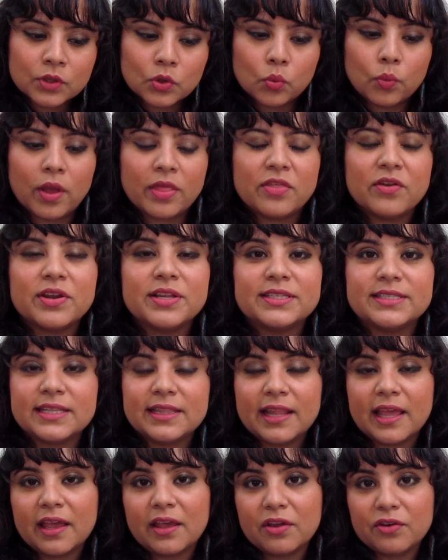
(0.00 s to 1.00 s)
whether it's in
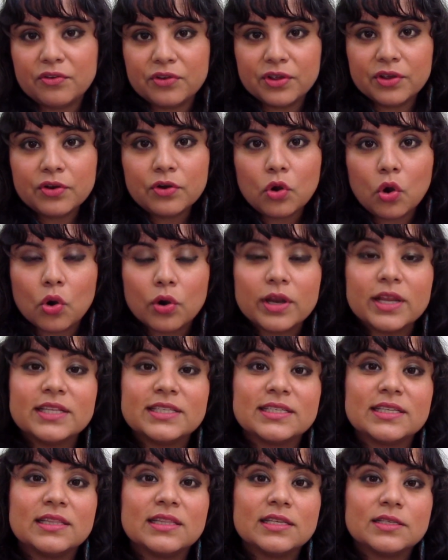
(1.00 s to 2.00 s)
their career or
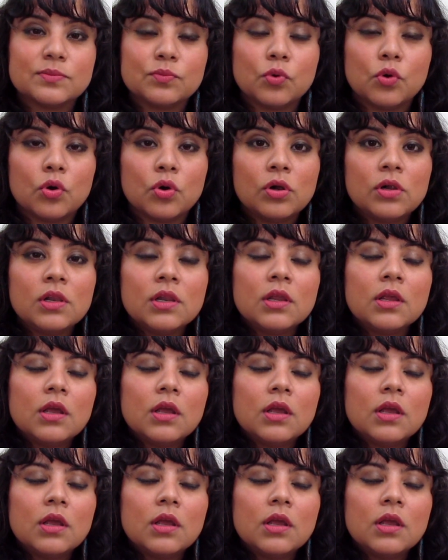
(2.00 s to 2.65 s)
it's in this more